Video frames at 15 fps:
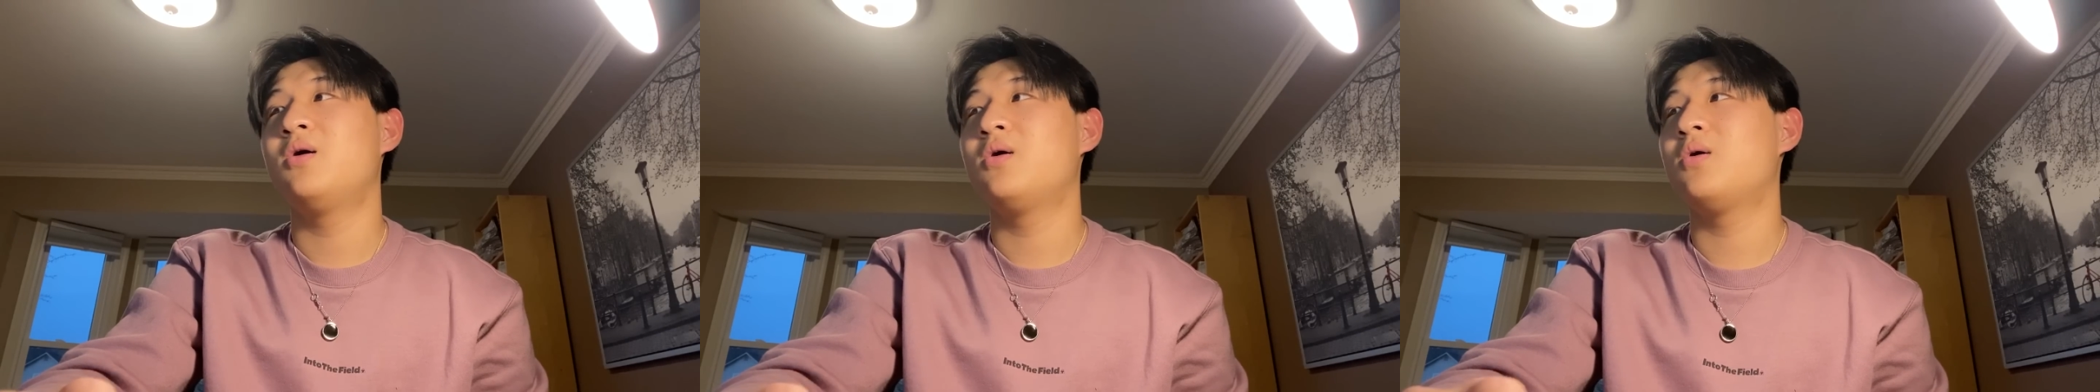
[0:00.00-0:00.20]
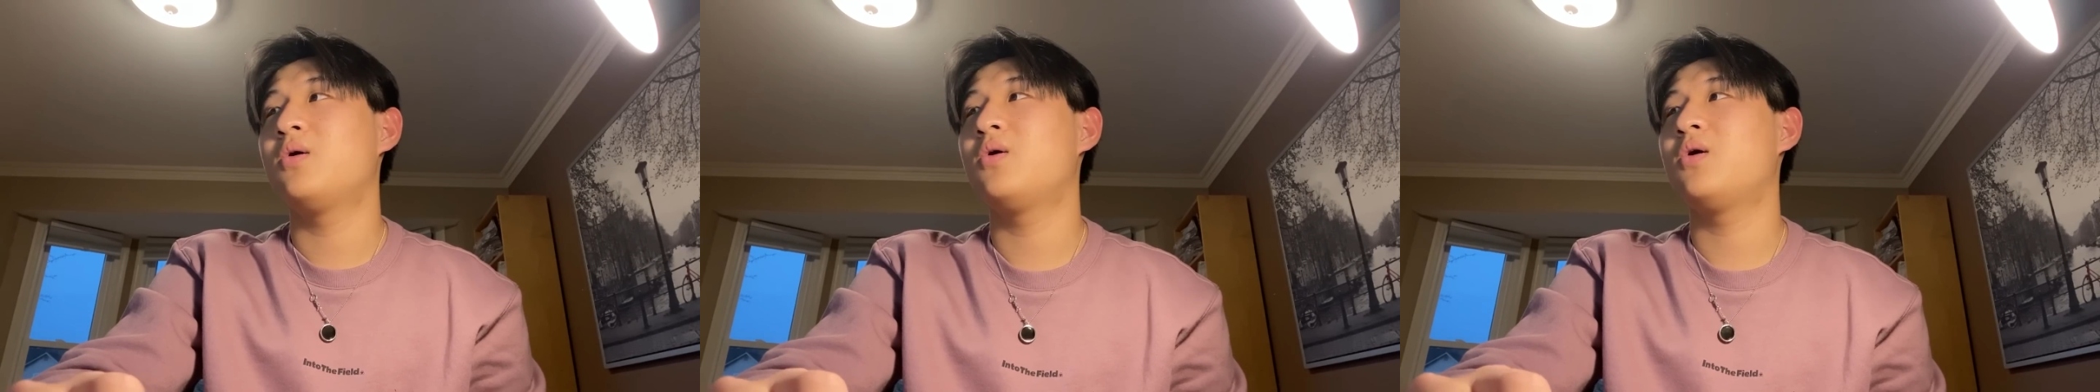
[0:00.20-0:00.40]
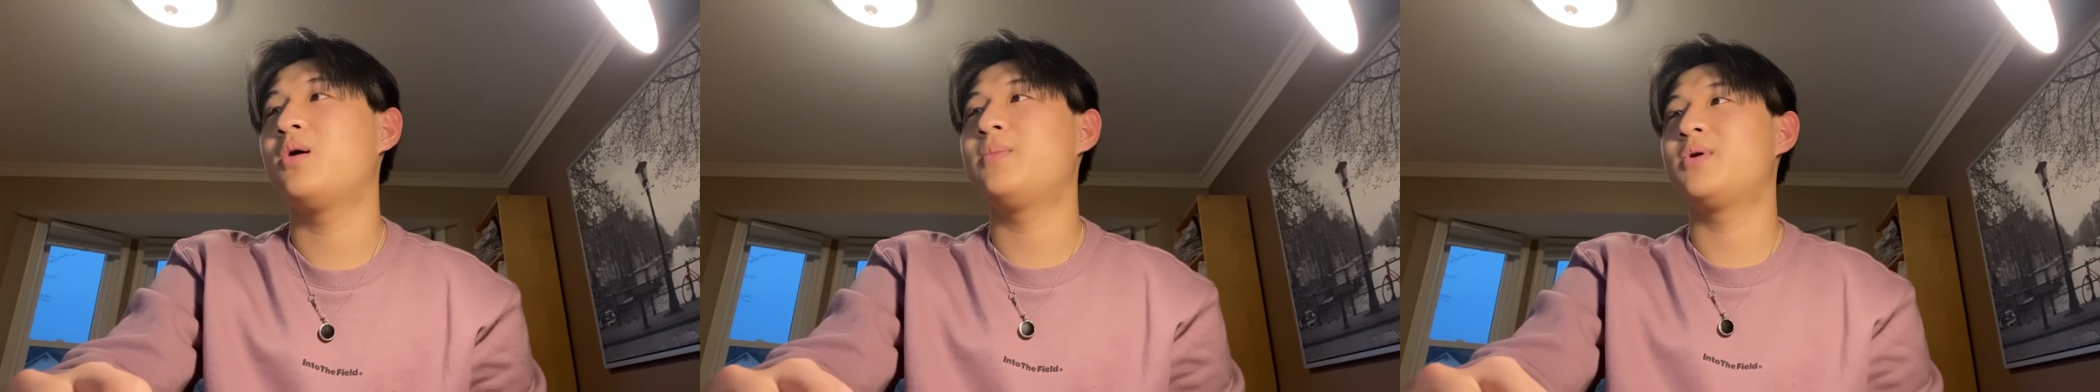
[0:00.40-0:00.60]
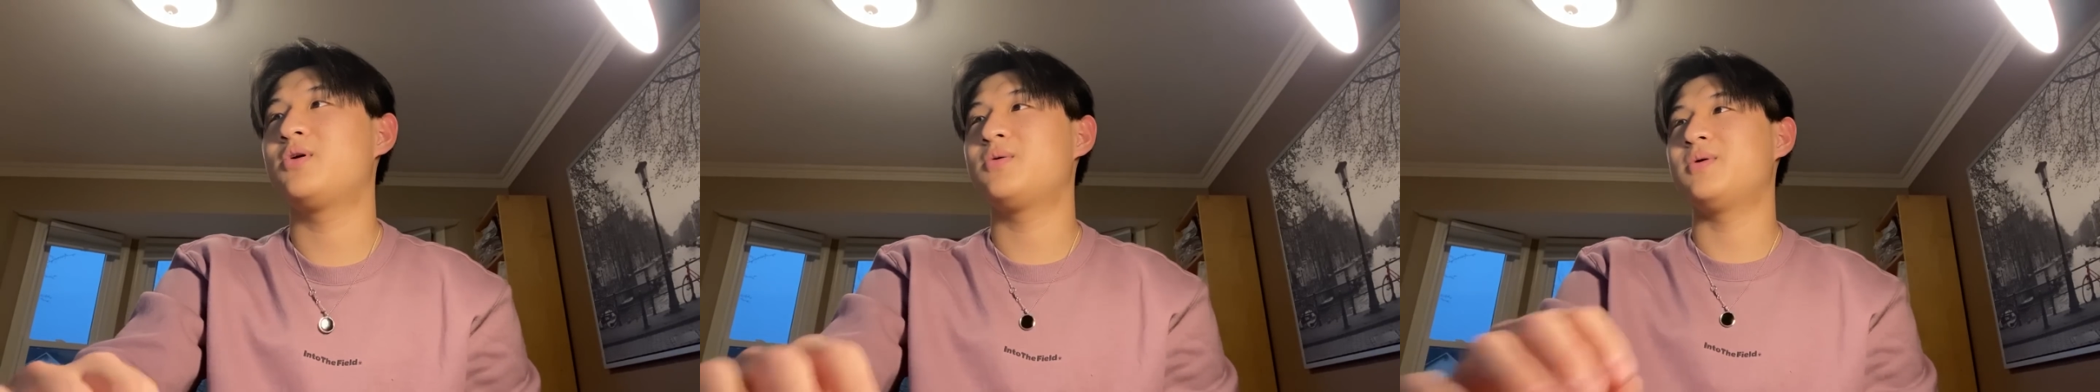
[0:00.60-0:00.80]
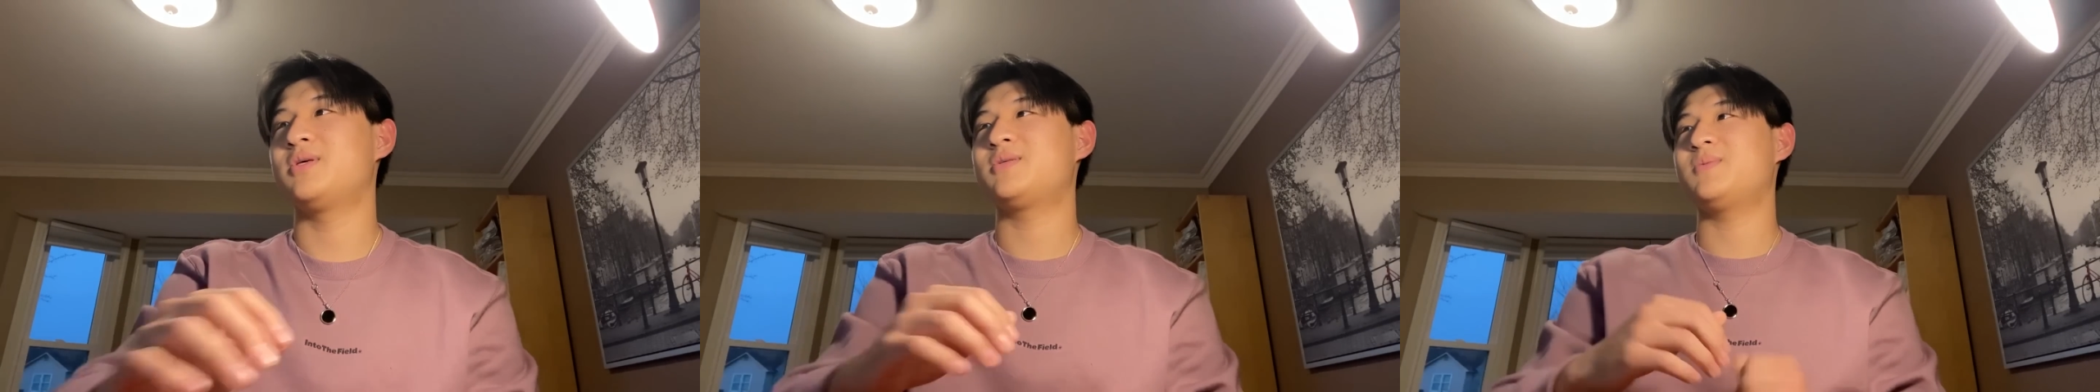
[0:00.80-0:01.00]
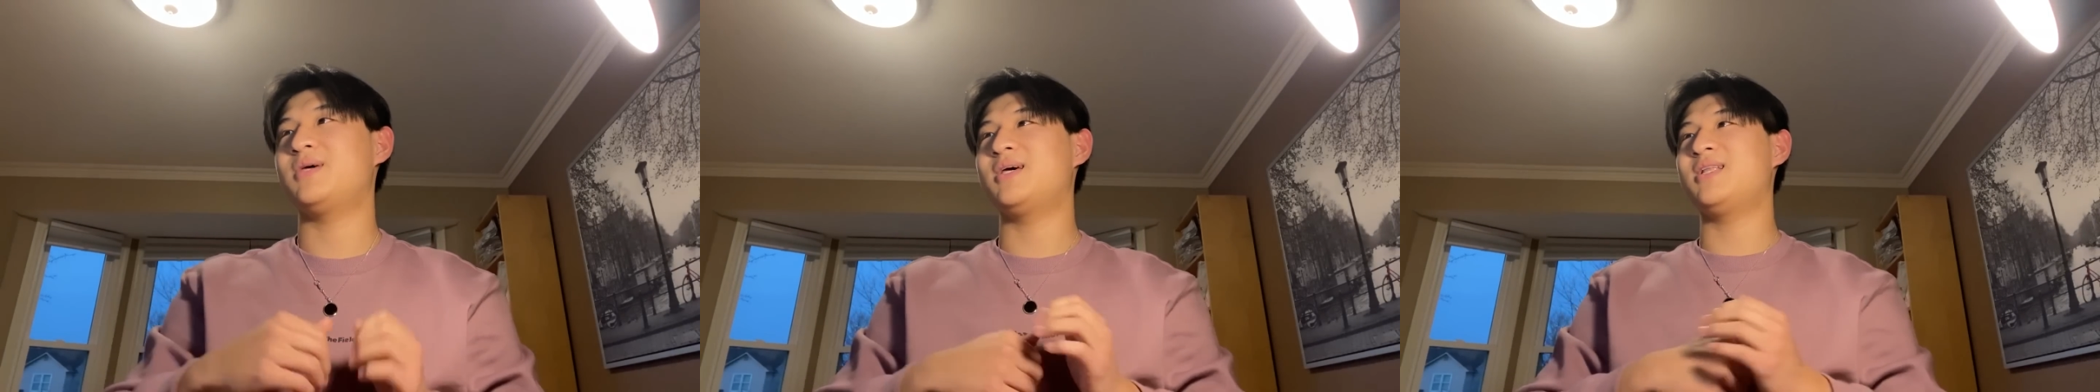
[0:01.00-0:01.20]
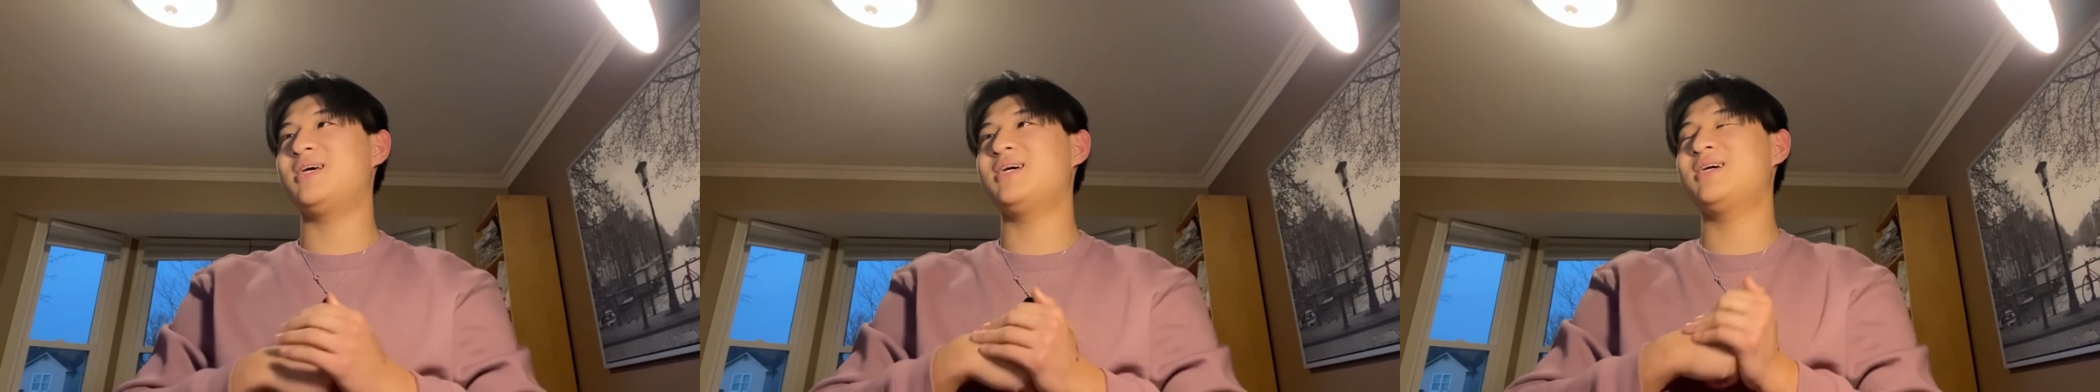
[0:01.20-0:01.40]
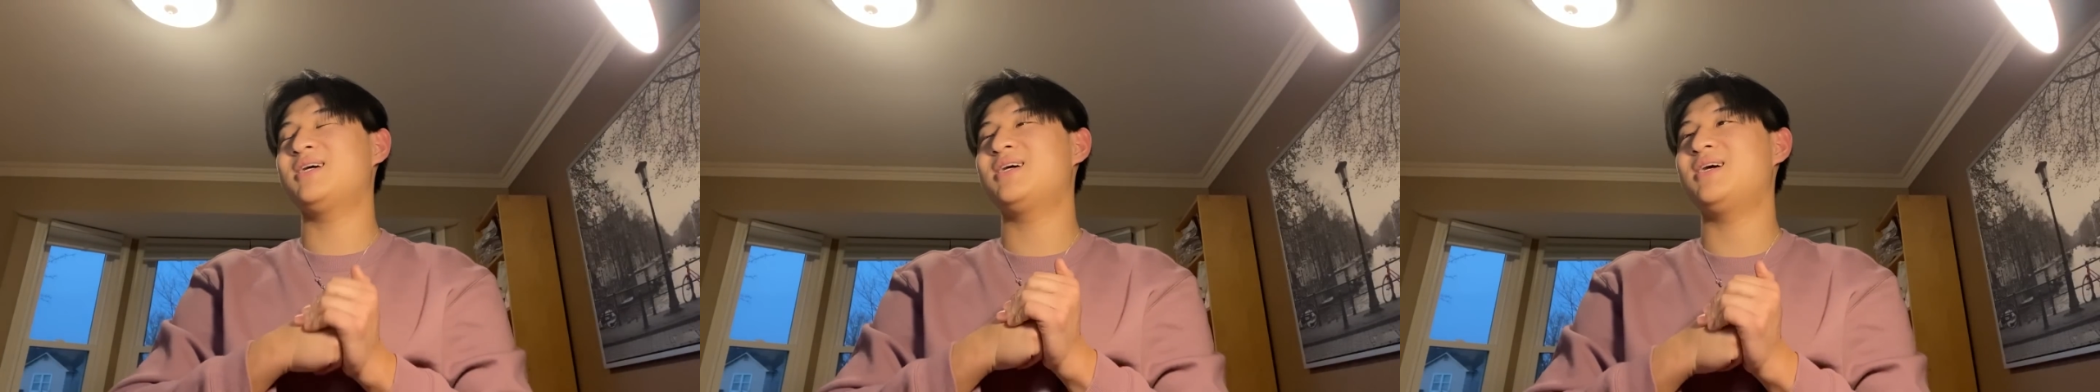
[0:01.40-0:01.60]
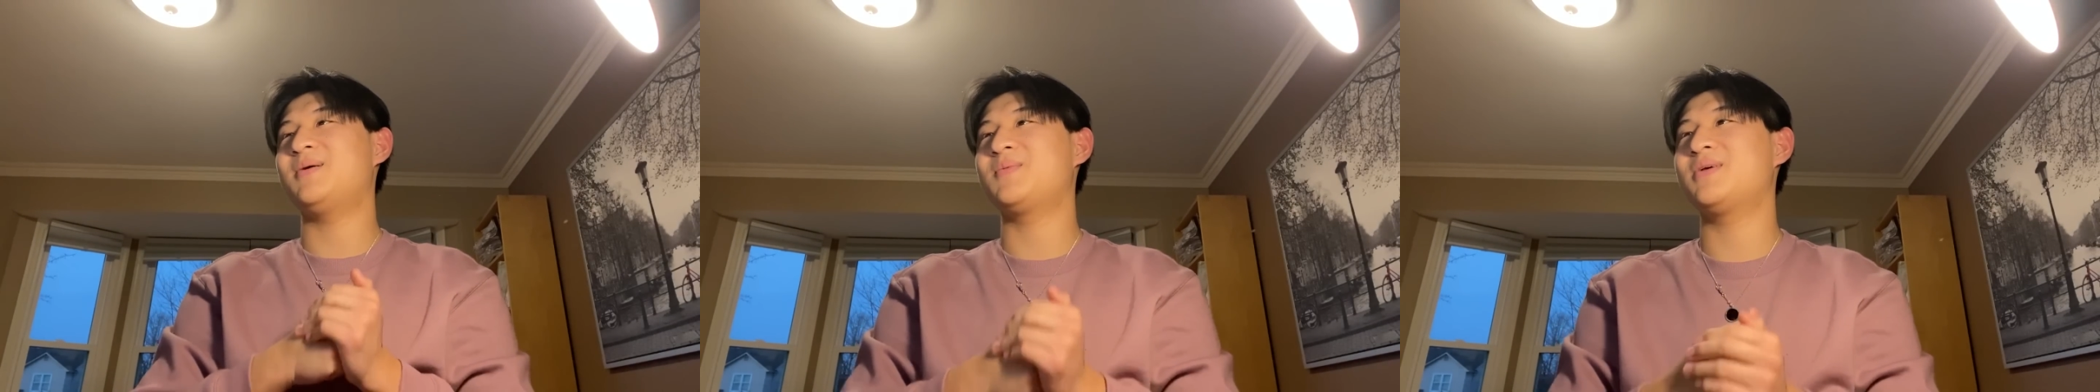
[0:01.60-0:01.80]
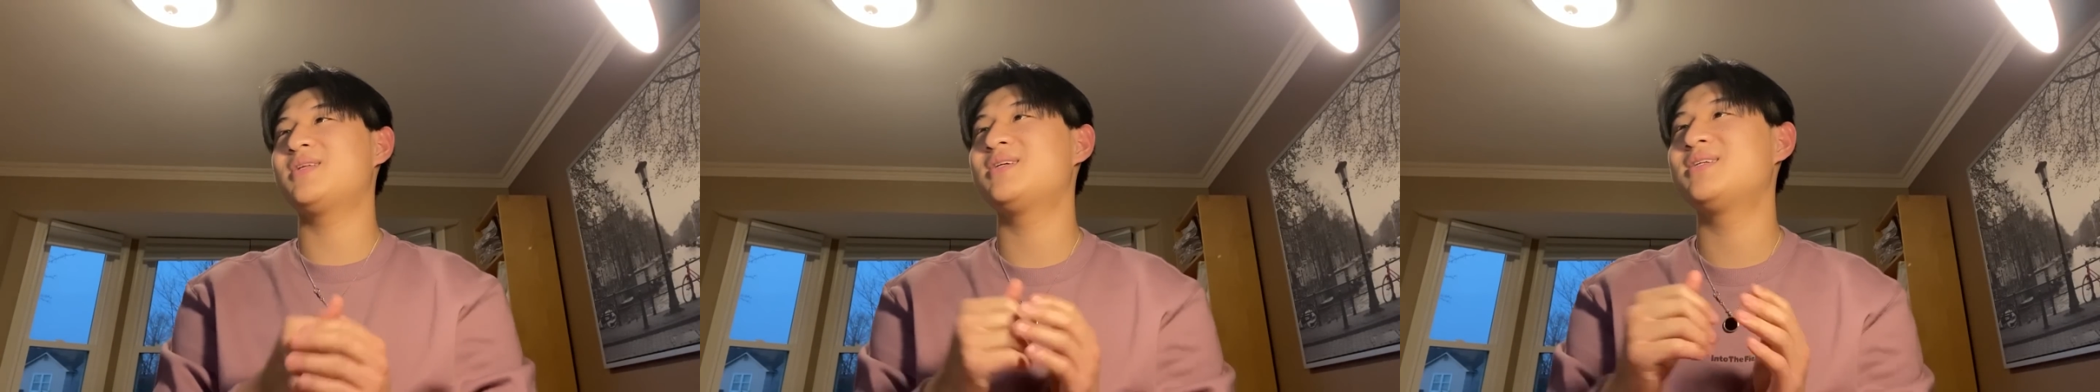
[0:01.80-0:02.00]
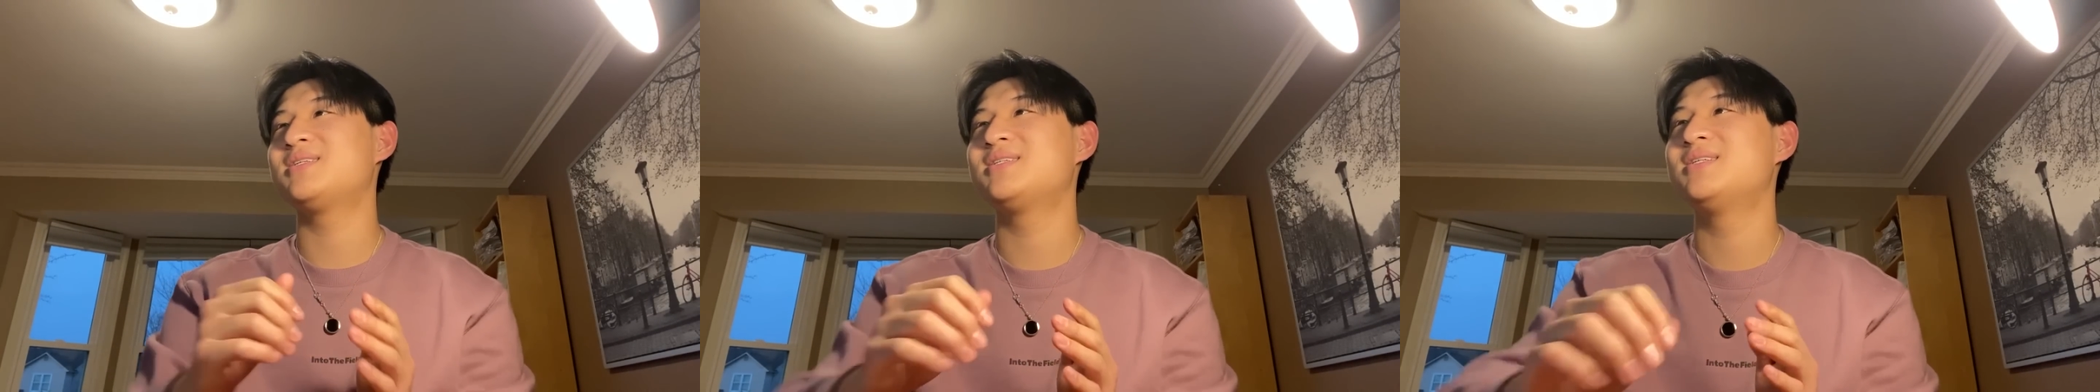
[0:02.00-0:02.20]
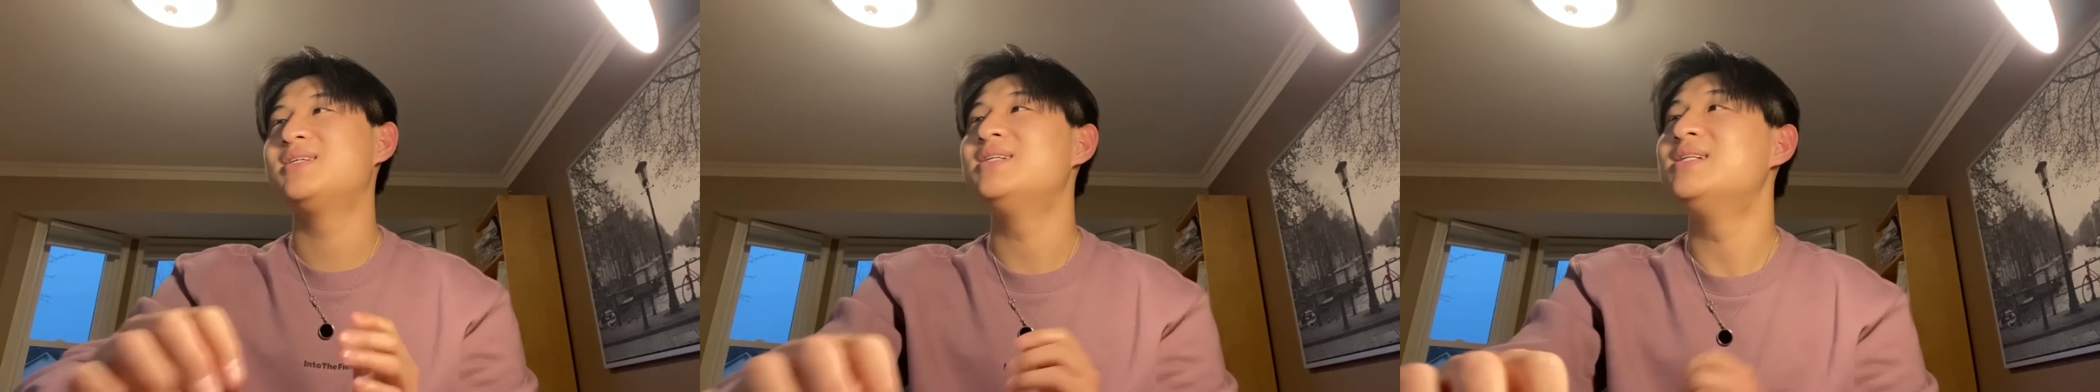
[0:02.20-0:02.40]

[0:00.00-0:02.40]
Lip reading: Oh, I'm nervous, man. I'm gonna...